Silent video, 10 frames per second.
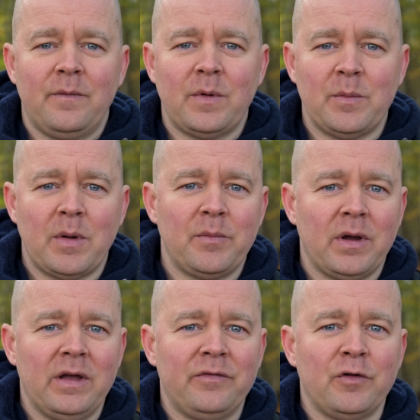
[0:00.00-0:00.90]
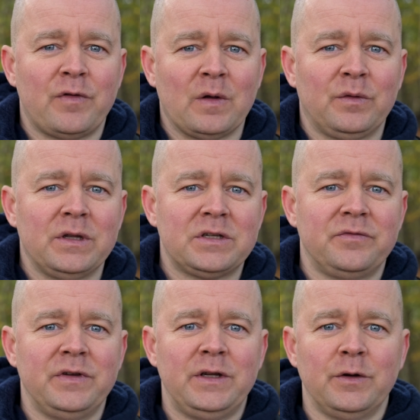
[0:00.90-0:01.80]
Remember, if you found this
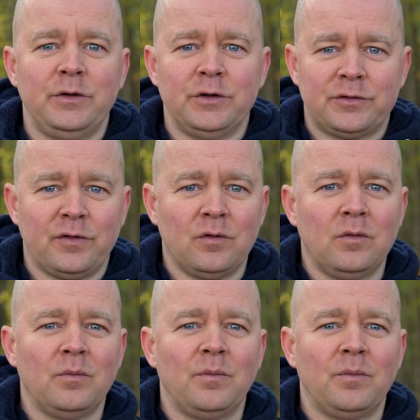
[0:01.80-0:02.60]
video useful,